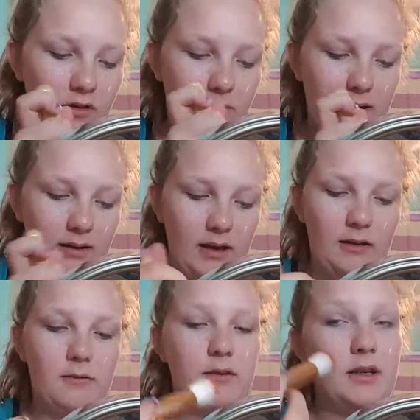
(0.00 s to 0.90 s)
of my
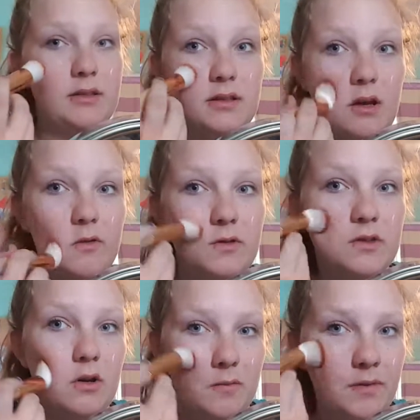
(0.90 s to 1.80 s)
like face stuff.
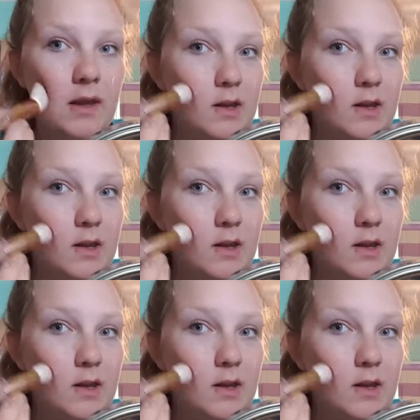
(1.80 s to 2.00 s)
So